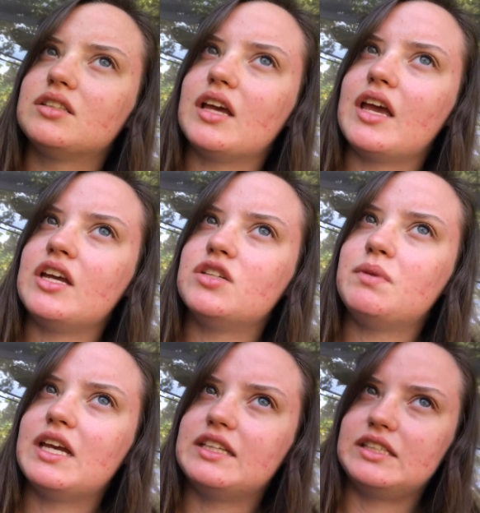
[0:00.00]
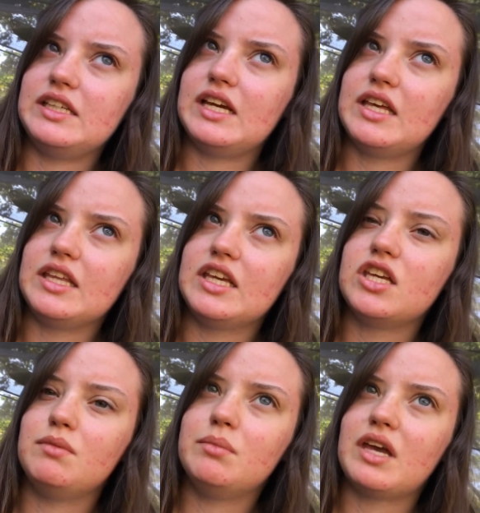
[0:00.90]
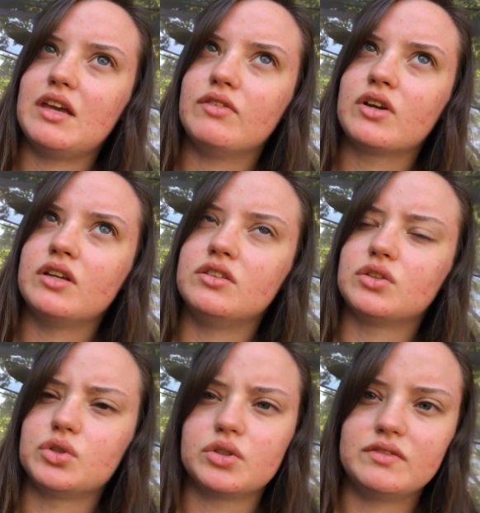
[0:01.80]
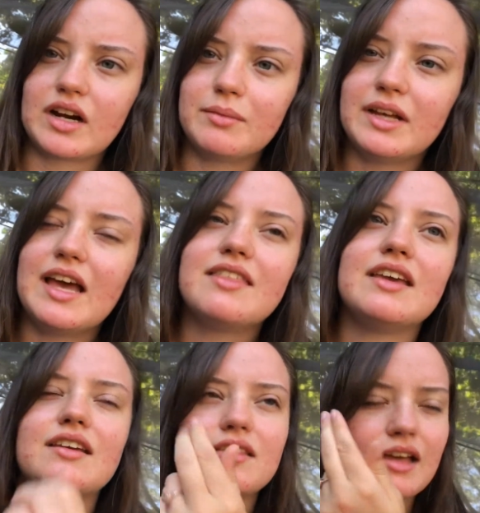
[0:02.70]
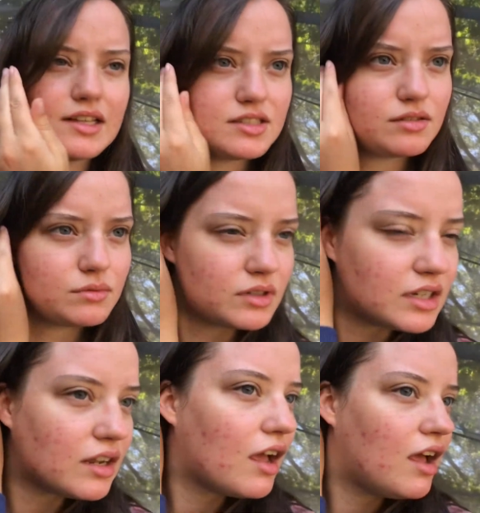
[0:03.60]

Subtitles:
HBSE, I think, Human Behavior and Social Environment. I think that's the one.